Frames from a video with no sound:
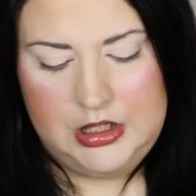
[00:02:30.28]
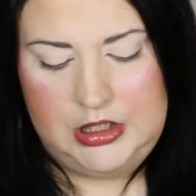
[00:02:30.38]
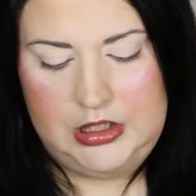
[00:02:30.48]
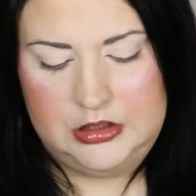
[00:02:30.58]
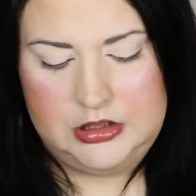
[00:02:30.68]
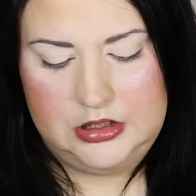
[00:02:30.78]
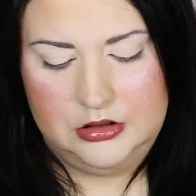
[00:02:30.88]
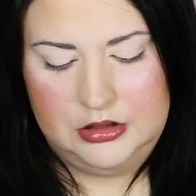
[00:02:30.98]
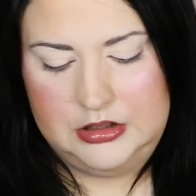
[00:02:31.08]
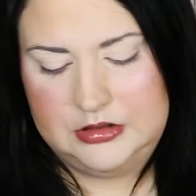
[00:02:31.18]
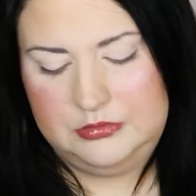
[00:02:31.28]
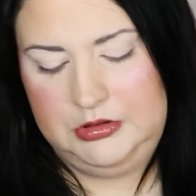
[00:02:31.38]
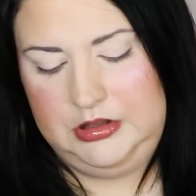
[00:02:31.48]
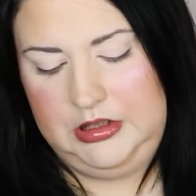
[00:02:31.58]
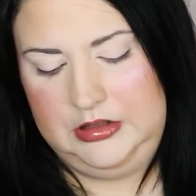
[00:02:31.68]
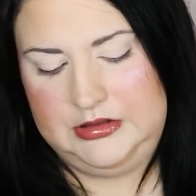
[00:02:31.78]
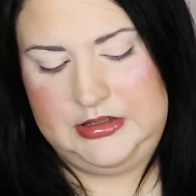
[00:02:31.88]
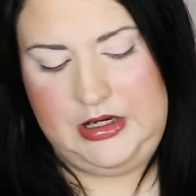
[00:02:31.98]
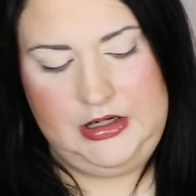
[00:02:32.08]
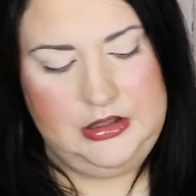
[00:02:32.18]
And here is what the
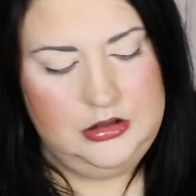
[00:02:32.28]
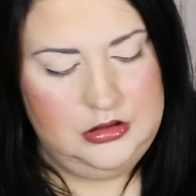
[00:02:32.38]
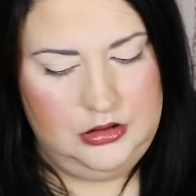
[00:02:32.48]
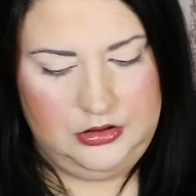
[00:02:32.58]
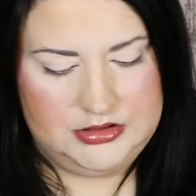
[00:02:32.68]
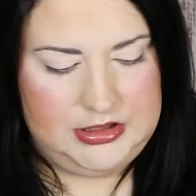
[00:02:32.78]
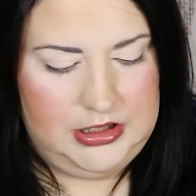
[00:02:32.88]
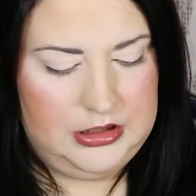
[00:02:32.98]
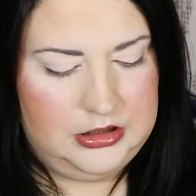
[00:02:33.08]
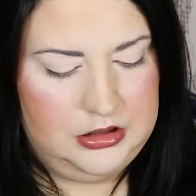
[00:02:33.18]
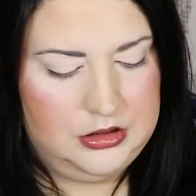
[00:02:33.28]
inside looks like.